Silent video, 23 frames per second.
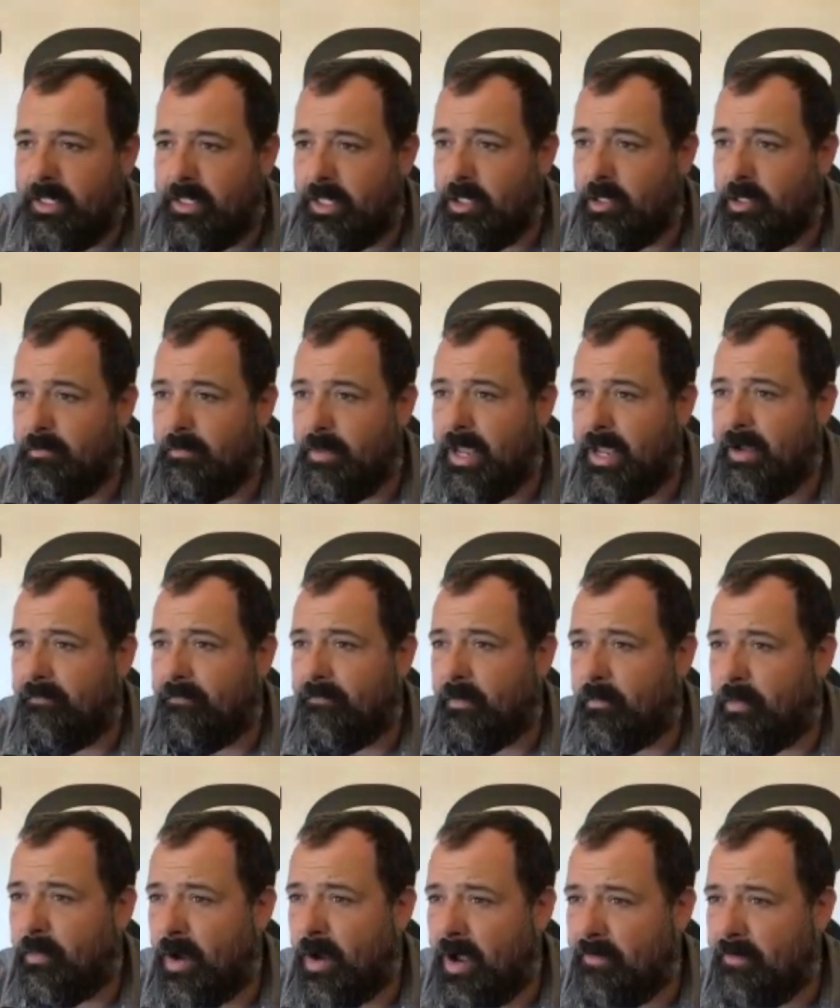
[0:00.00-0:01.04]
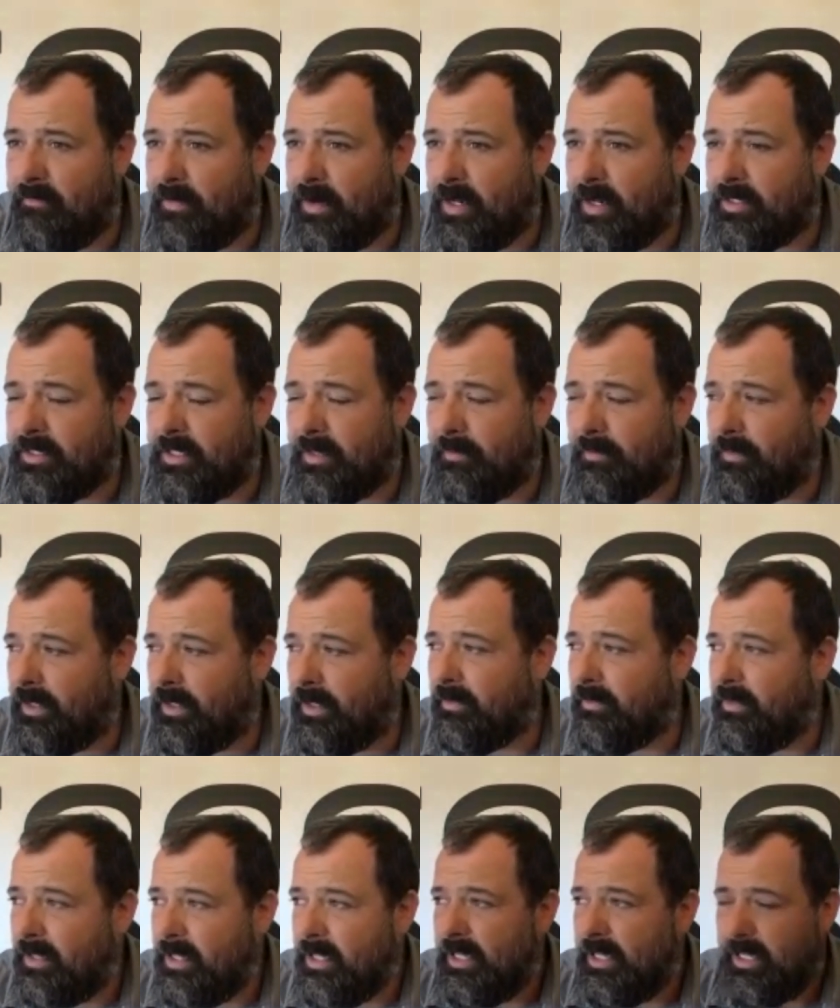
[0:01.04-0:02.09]
that you make for profit on something
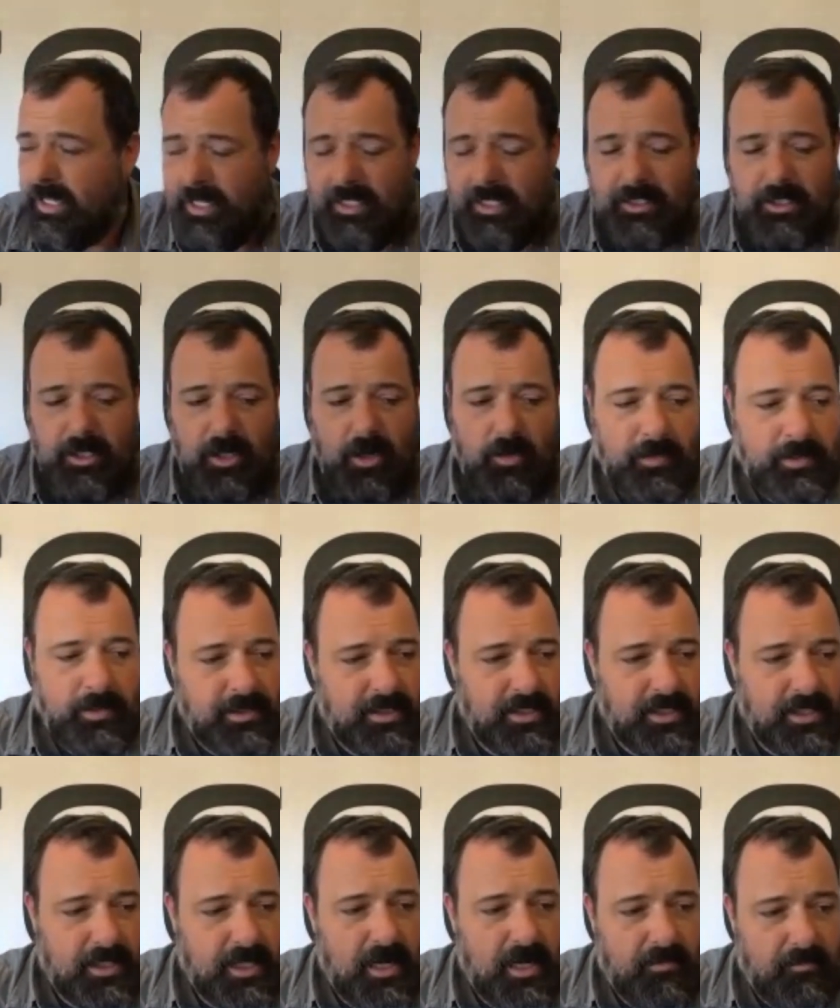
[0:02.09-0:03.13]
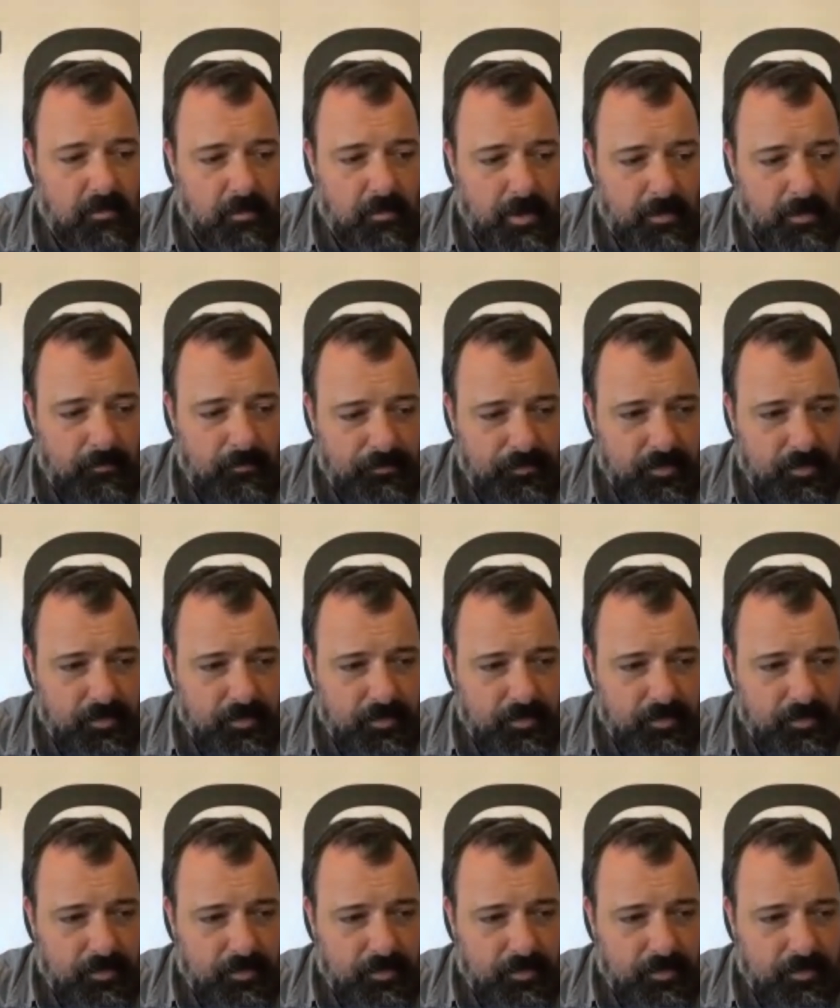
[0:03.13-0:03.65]
is going to the government.